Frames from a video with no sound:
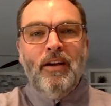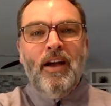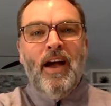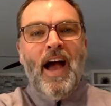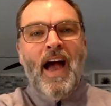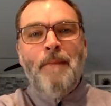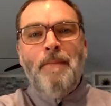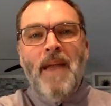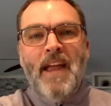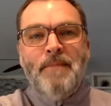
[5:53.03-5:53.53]

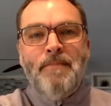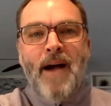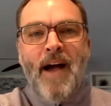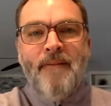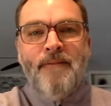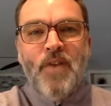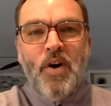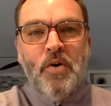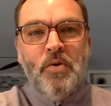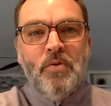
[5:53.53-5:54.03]
I made my
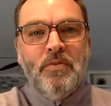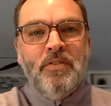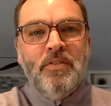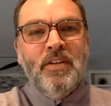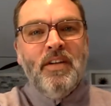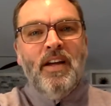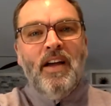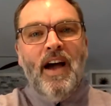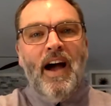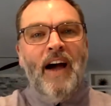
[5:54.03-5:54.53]
vote.
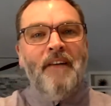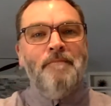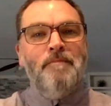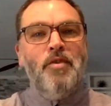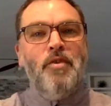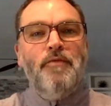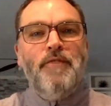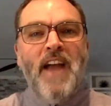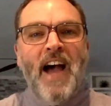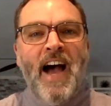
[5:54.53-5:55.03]
I've
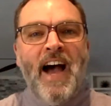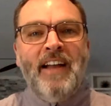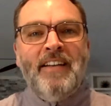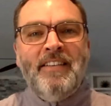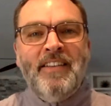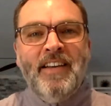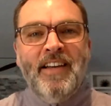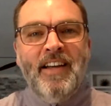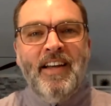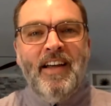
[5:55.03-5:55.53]
moved on.
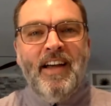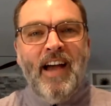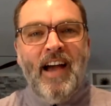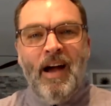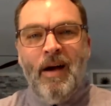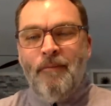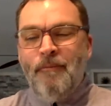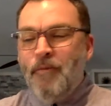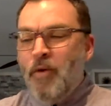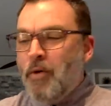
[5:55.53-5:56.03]

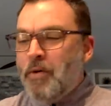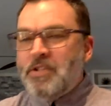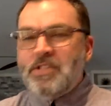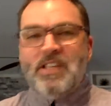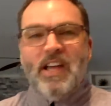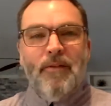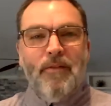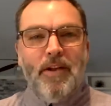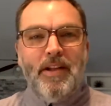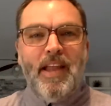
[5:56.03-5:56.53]
I'm focused
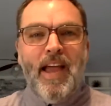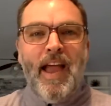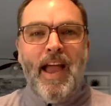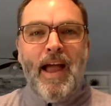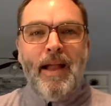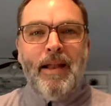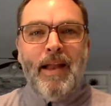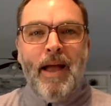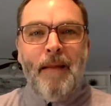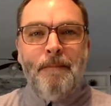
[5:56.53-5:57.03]
every day
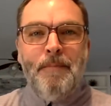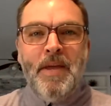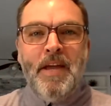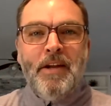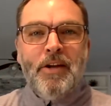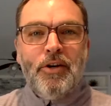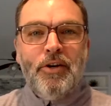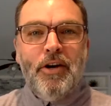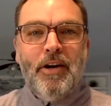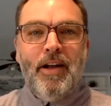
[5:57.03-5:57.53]
on being
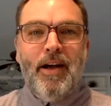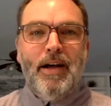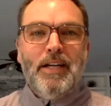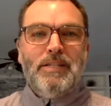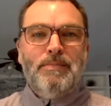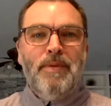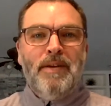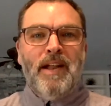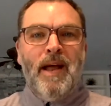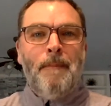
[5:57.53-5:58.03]
a good
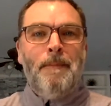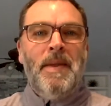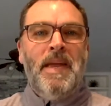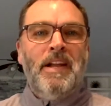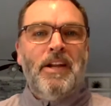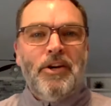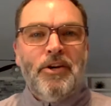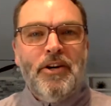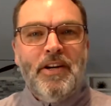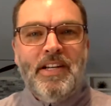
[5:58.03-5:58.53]
husband, on being
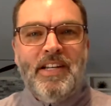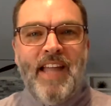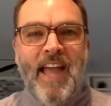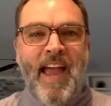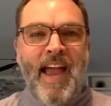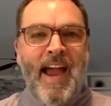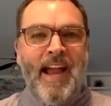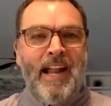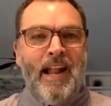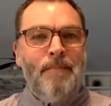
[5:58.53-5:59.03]
a good
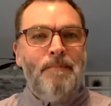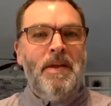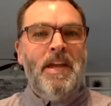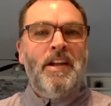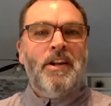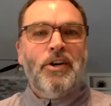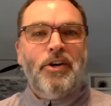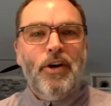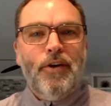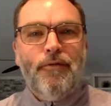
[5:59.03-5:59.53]
dad, on
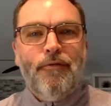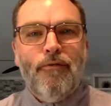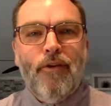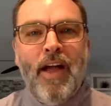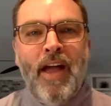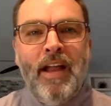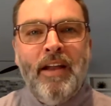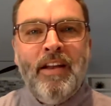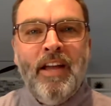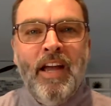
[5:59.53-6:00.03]
being a good
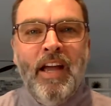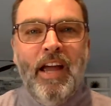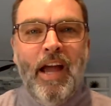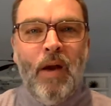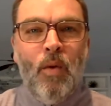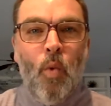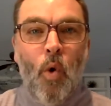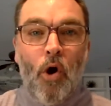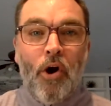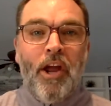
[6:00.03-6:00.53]
friend,
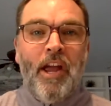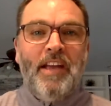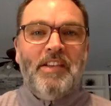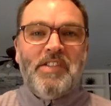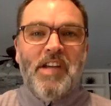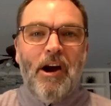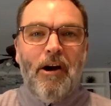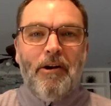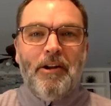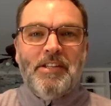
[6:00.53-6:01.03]
and working as
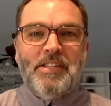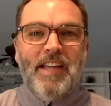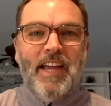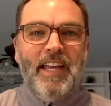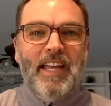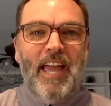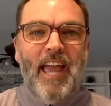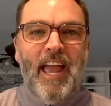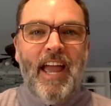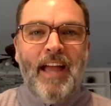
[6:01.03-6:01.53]
hard as I
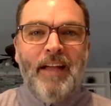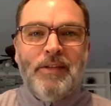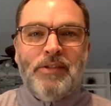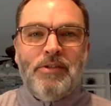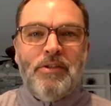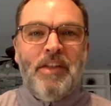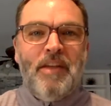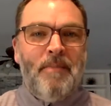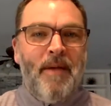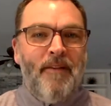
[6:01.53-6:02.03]
can
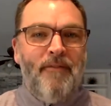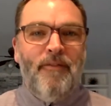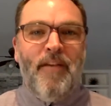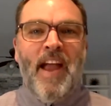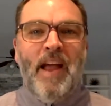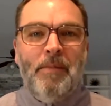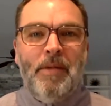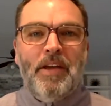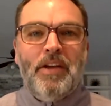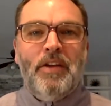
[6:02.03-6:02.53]
so that my
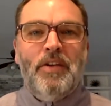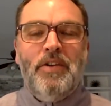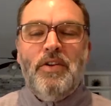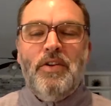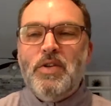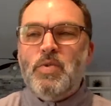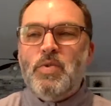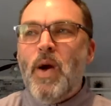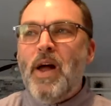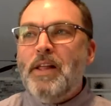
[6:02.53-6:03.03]
family can
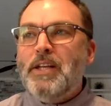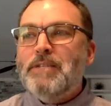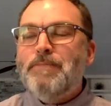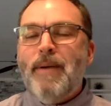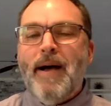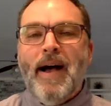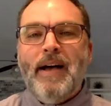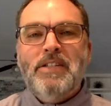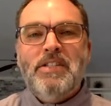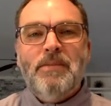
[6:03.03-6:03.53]
as well as
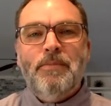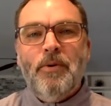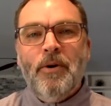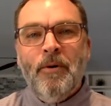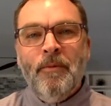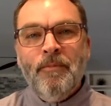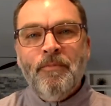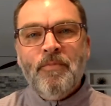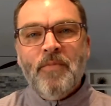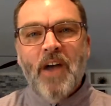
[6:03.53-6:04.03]

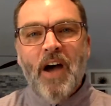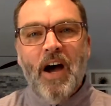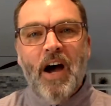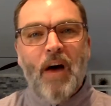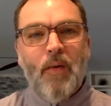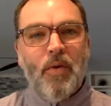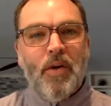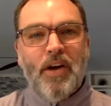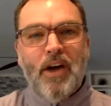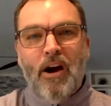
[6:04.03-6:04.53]
possible,
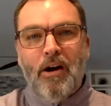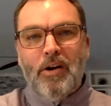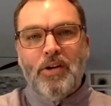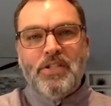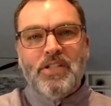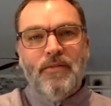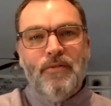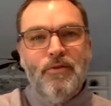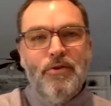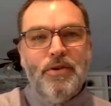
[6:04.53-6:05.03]

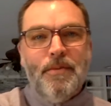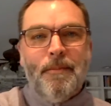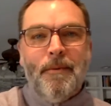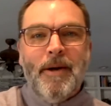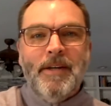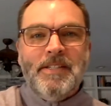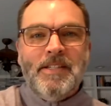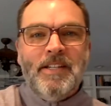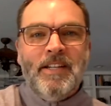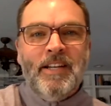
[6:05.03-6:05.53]
regardless of who the
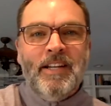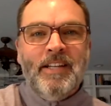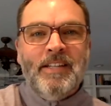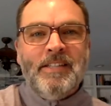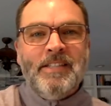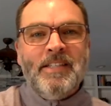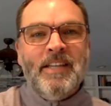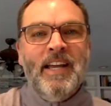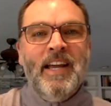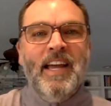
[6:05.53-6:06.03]
president
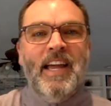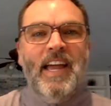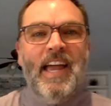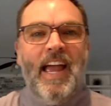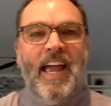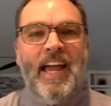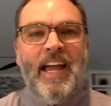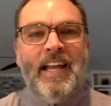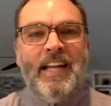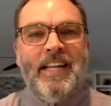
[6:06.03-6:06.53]
is.
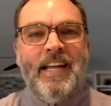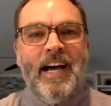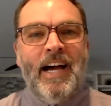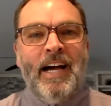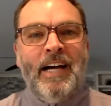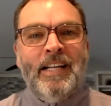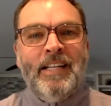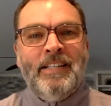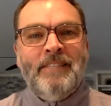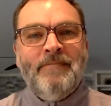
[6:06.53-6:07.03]
And
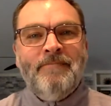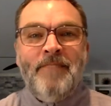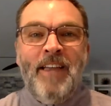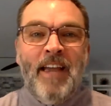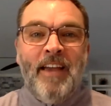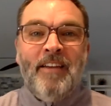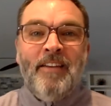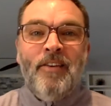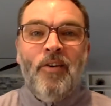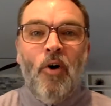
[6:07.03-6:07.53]

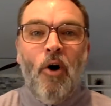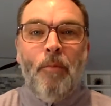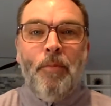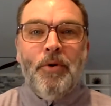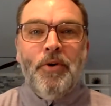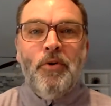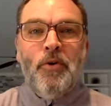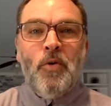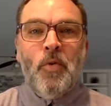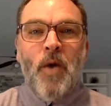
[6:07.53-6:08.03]
hope
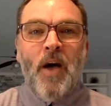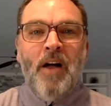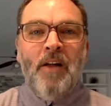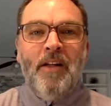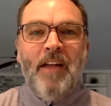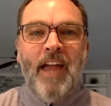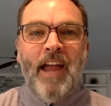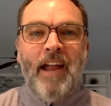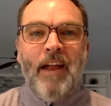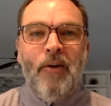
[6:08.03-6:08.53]
you're doing
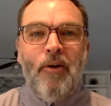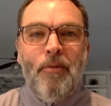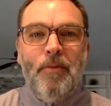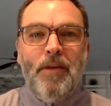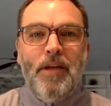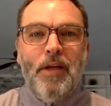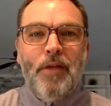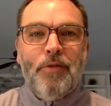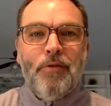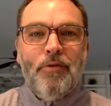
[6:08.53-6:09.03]
well, and I hope you
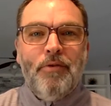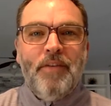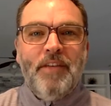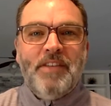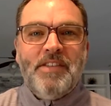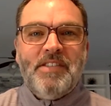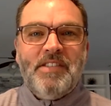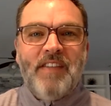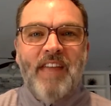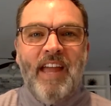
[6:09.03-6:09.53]
get through
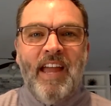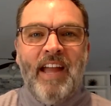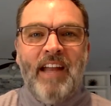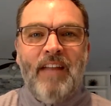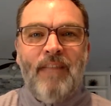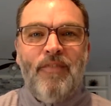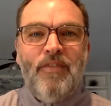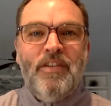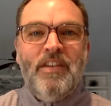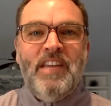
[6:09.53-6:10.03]
this. And
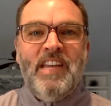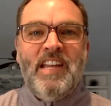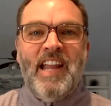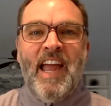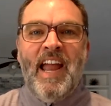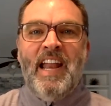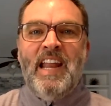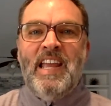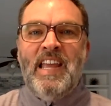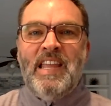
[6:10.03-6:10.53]
if you need
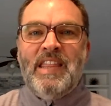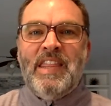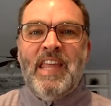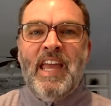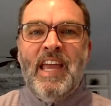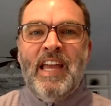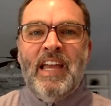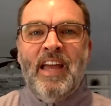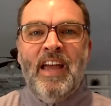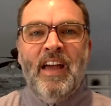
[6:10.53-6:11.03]

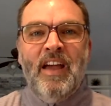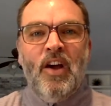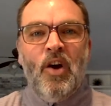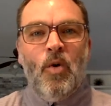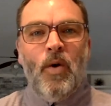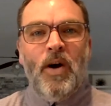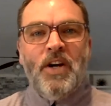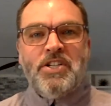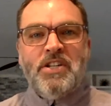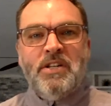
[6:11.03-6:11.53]
anything,
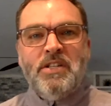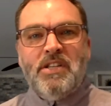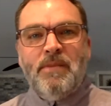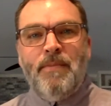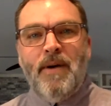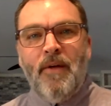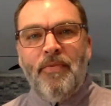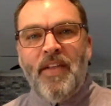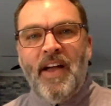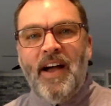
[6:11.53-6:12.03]
questions
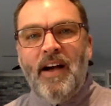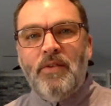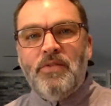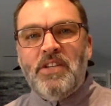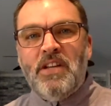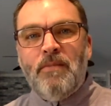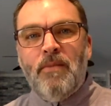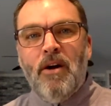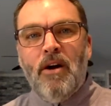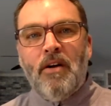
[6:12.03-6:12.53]
about the
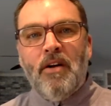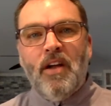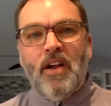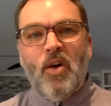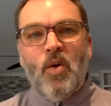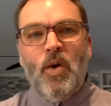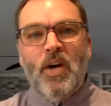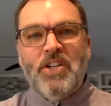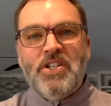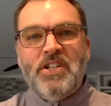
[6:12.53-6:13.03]
housing market,
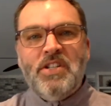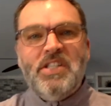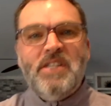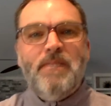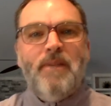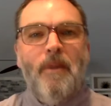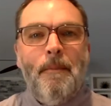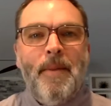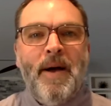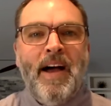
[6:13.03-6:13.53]
questions
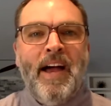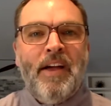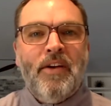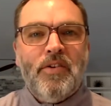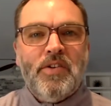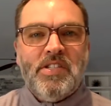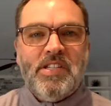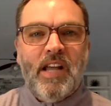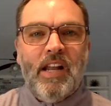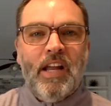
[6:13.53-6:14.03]
about buying or
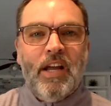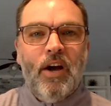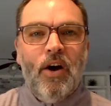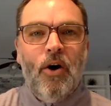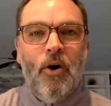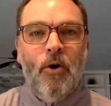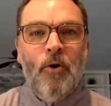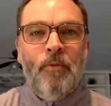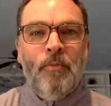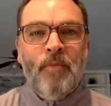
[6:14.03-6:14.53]
selling a
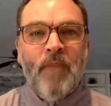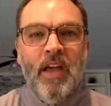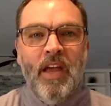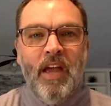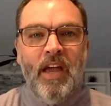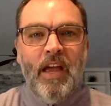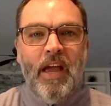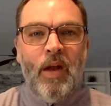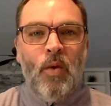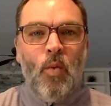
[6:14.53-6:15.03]
home,
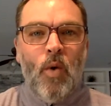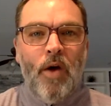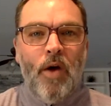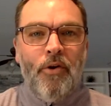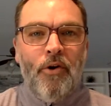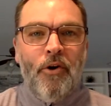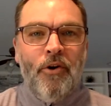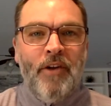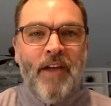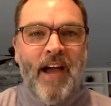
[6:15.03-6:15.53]
and
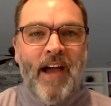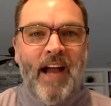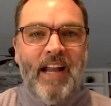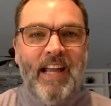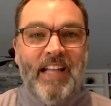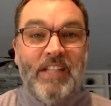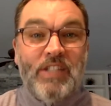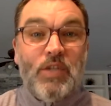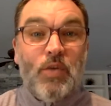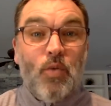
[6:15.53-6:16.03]
whether or not
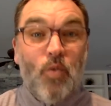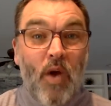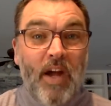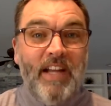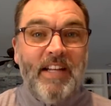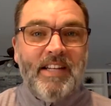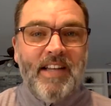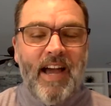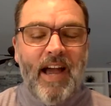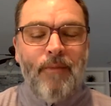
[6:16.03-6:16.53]
it's the
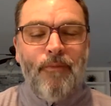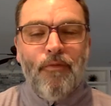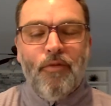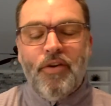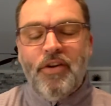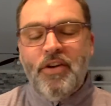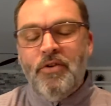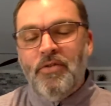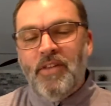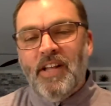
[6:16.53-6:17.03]
right time for
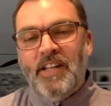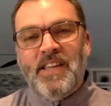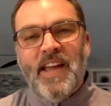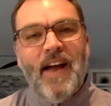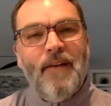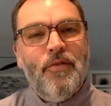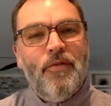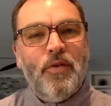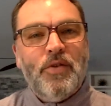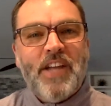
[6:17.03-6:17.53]
you, let's
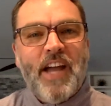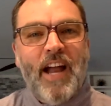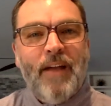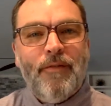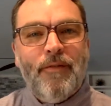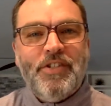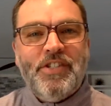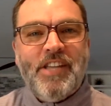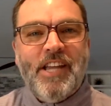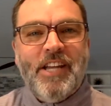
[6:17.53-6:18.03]
have those
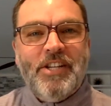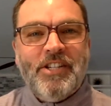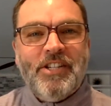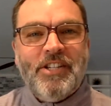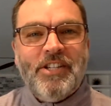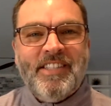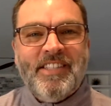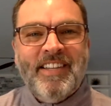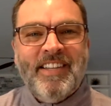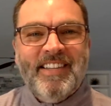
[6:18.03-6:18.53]

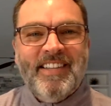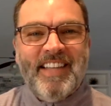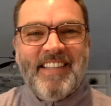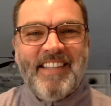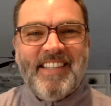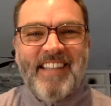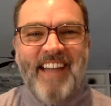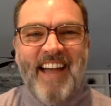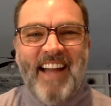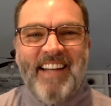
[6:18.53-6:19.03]
conversations. Thanks
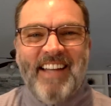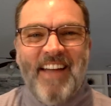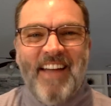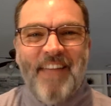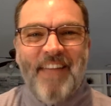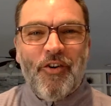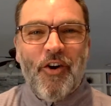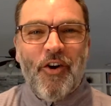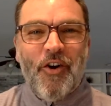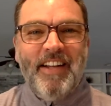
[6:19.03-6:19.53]
a lot. Have
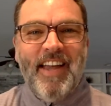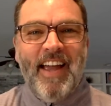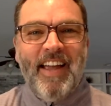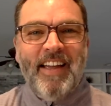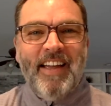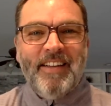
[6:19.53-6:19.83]
a great day.